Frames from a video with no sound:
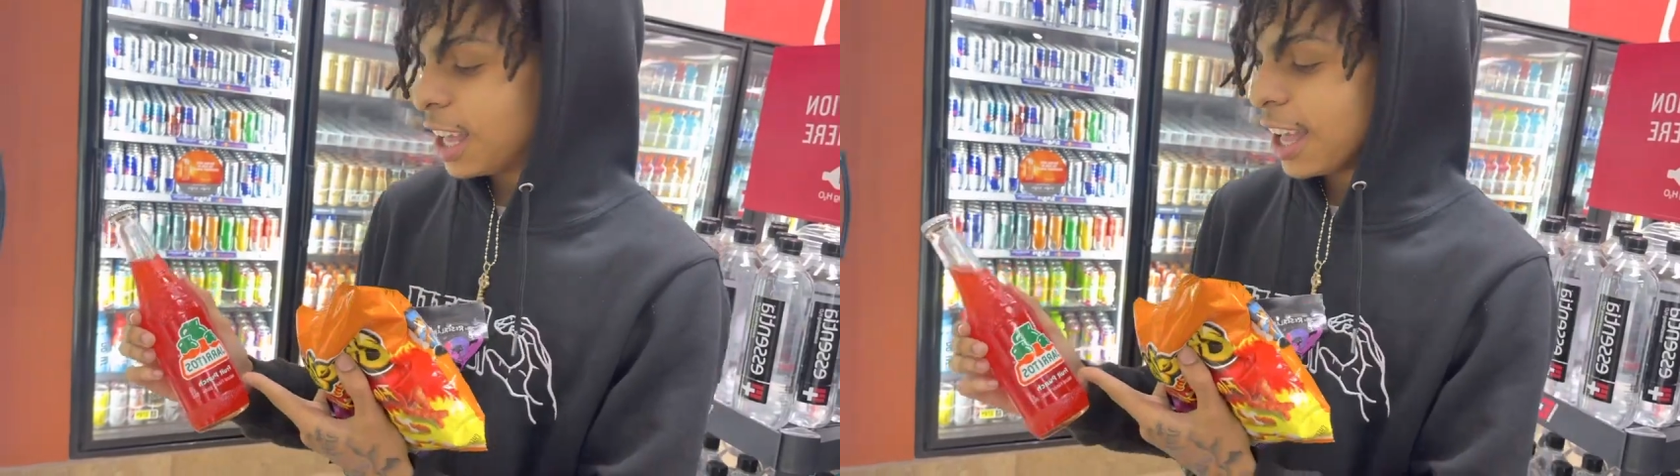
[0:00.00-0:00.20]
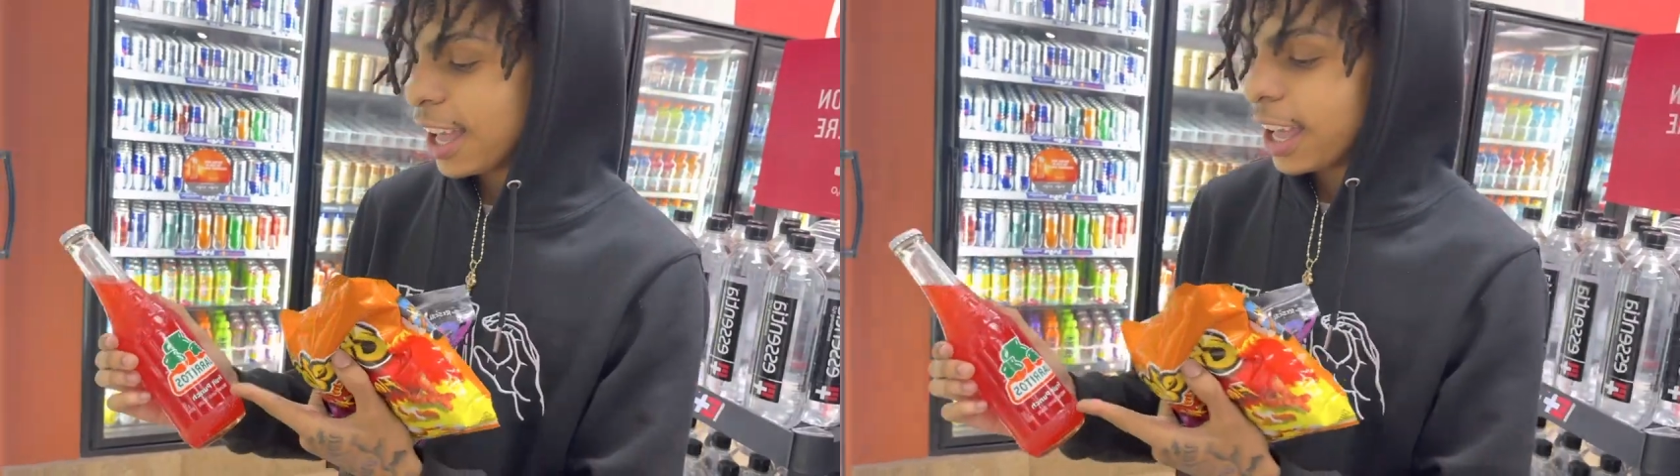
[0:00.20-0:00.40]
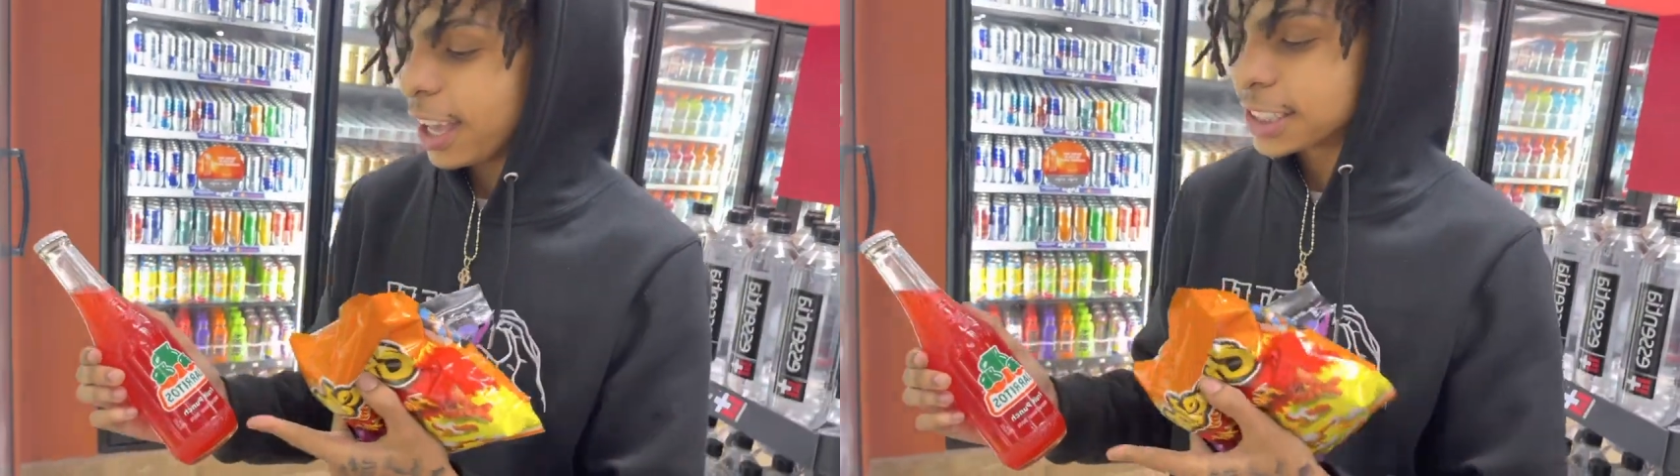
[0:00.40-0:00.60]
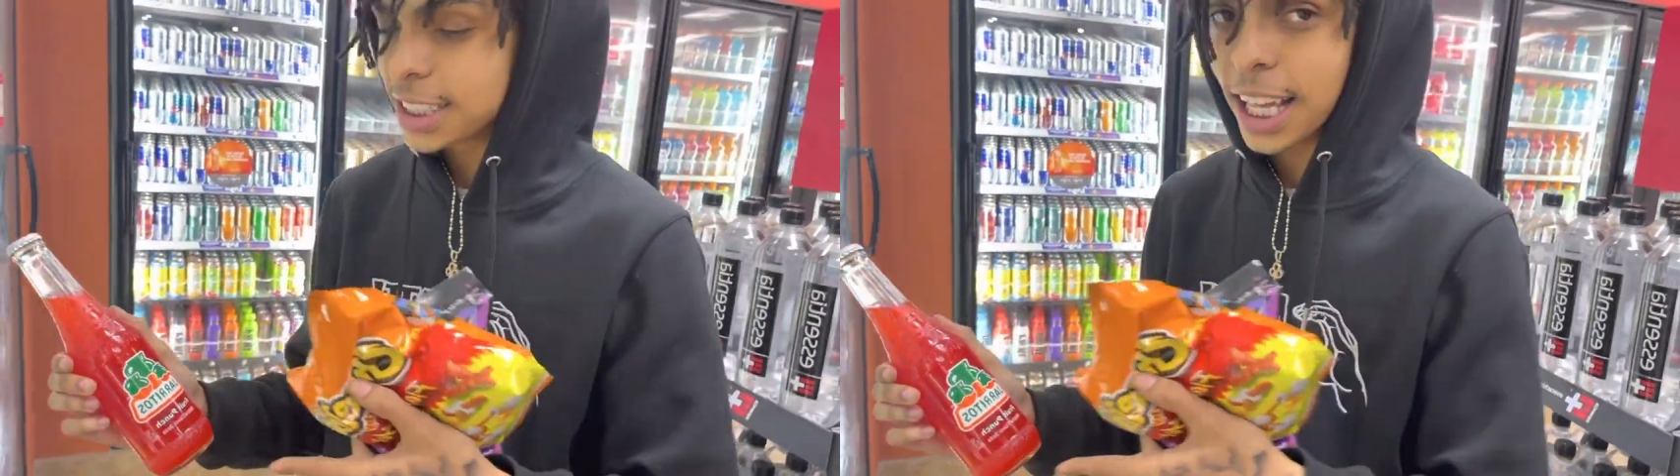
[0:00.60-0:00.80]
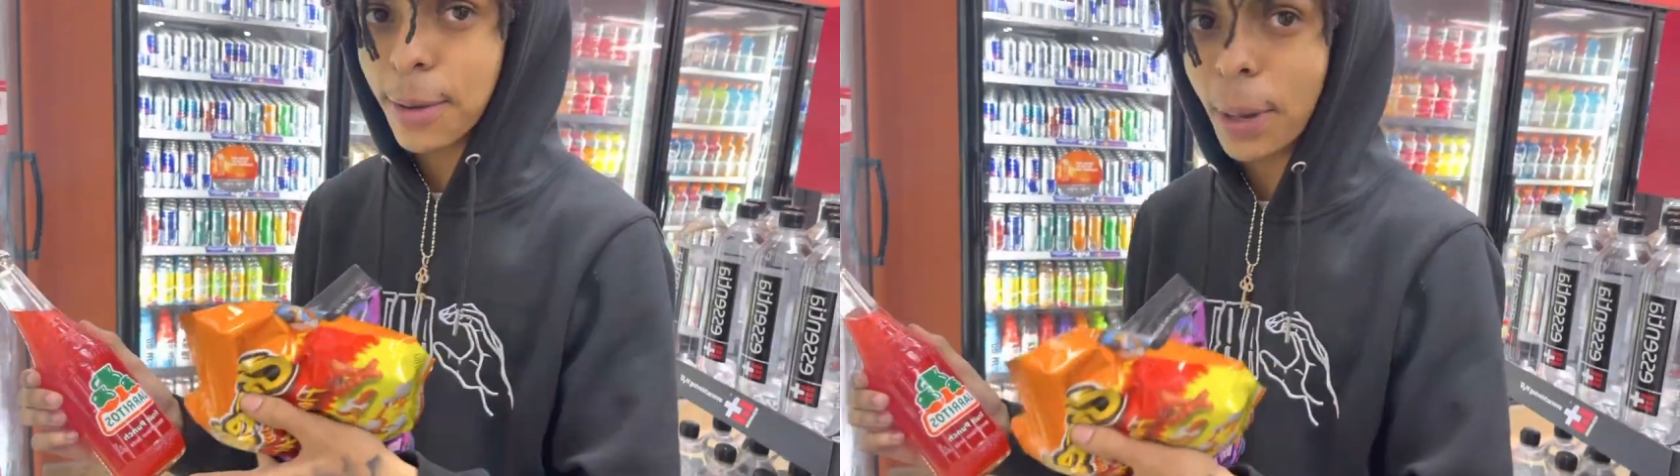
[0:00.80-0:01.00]
and
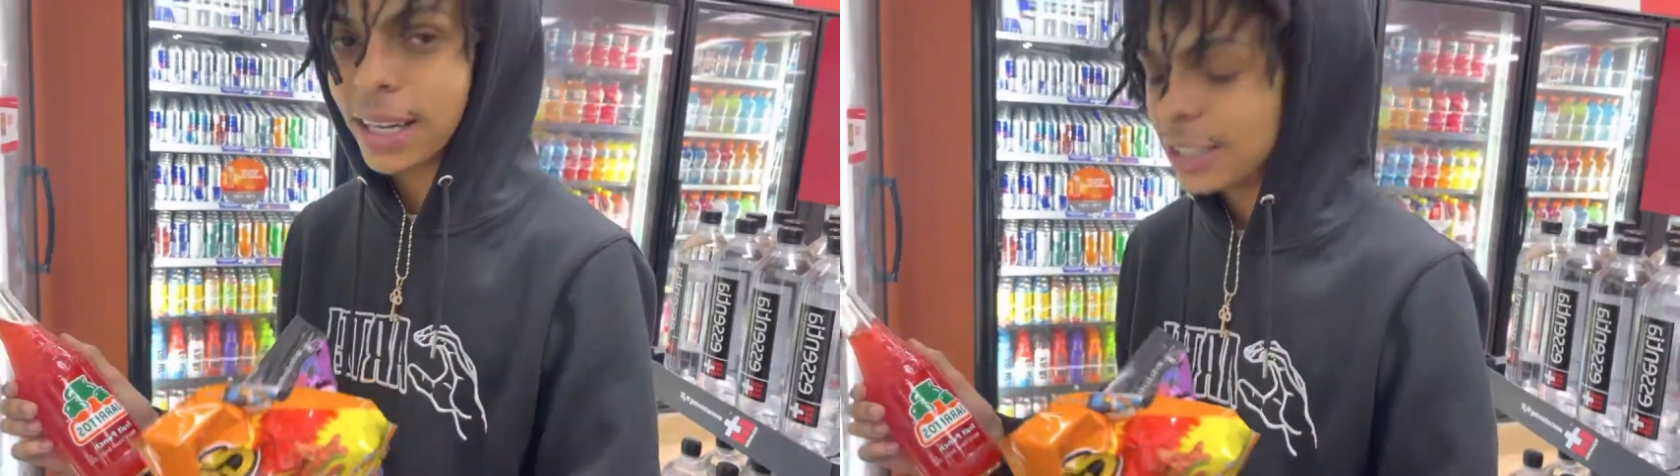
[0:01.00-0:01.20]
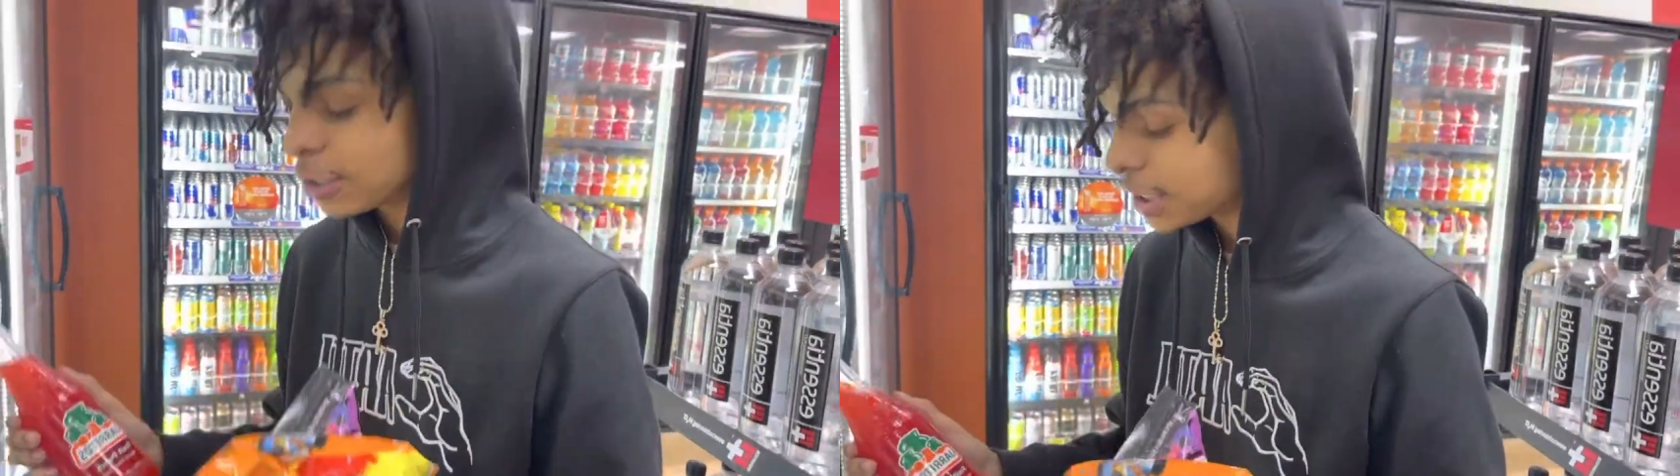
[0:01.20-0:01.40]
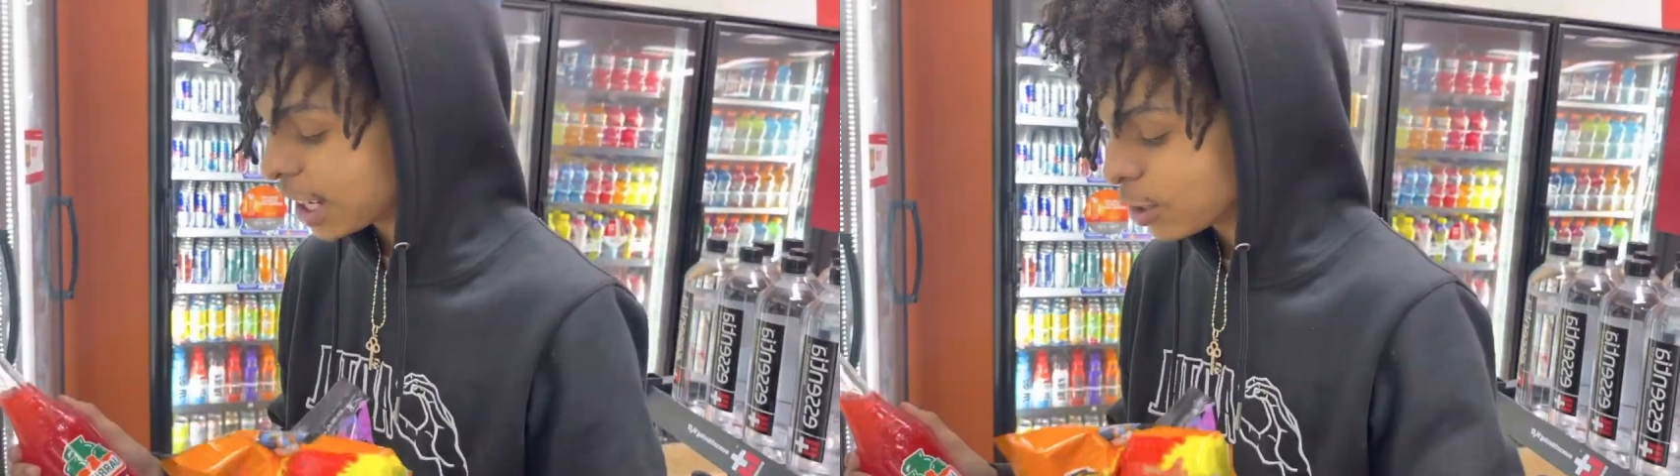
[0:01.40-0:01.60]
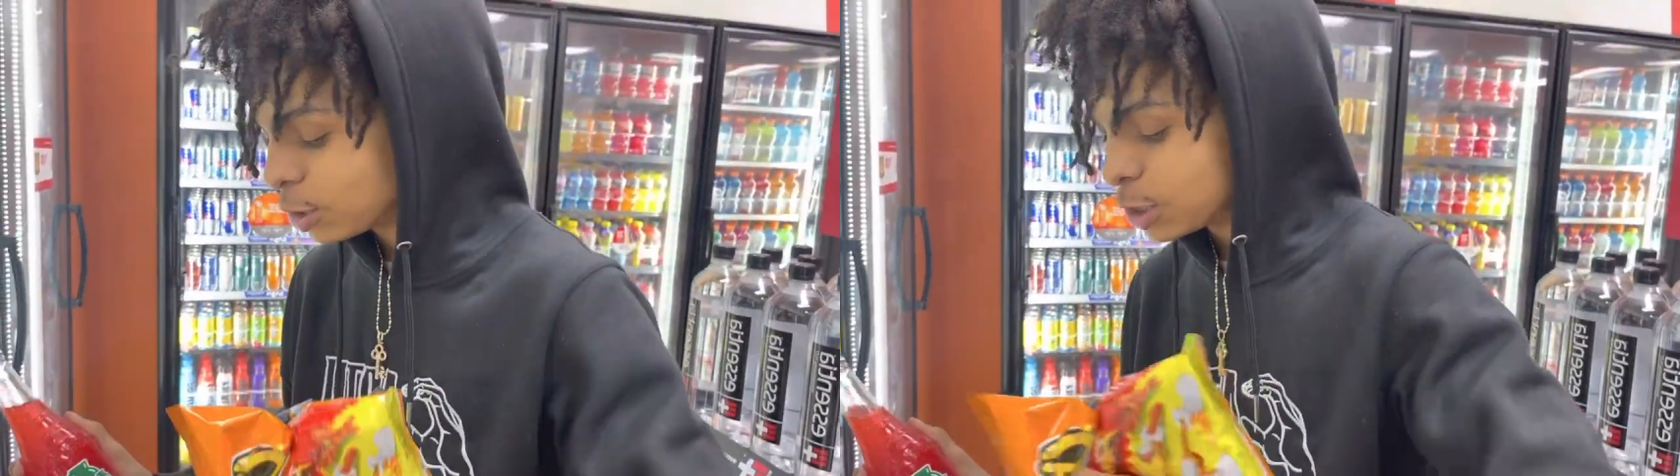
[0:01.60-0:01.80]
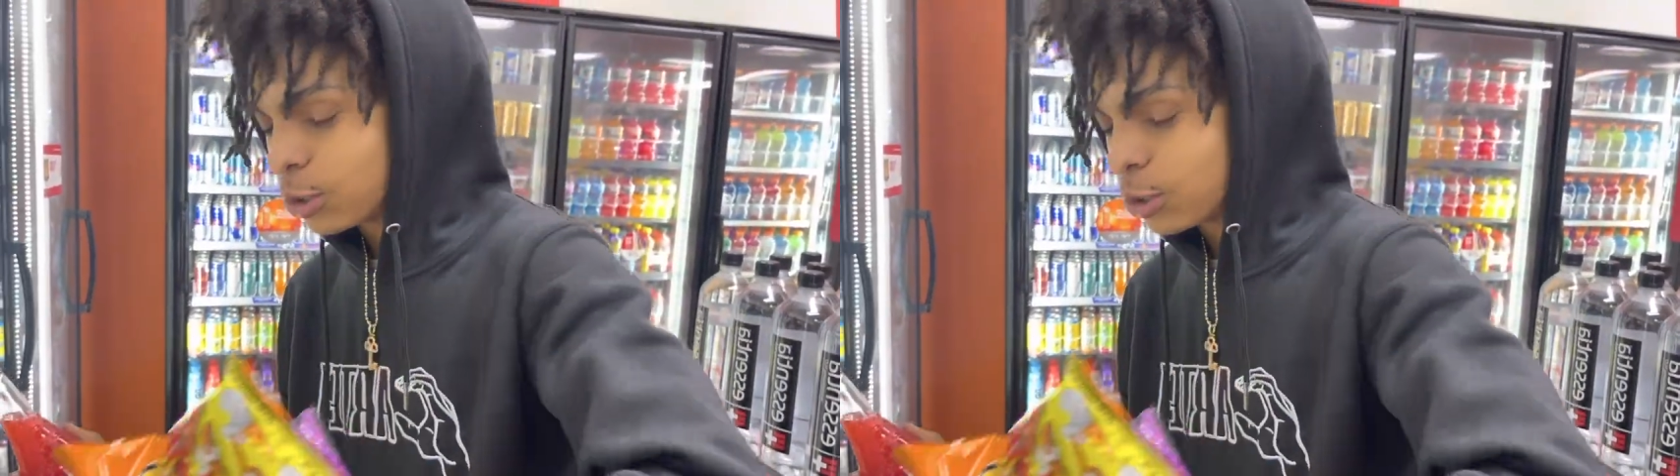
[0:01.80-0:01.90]
steak birria tacos.